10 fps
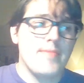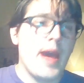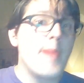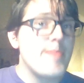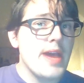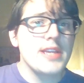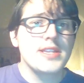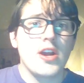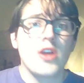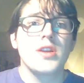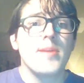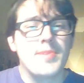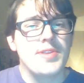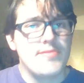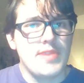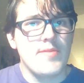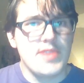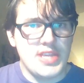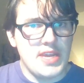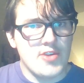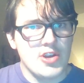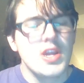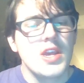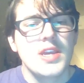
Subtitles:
at best, our number three receiver.